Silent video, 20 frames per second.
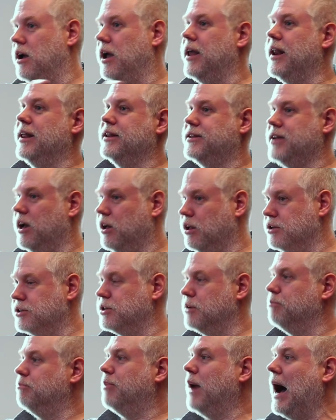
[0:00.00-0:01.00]
an
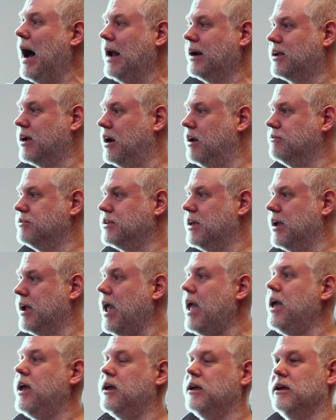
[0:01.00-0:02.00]
intelligent bot kind of saying,
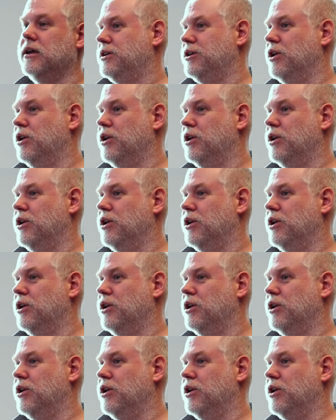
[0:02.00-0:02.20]
hey,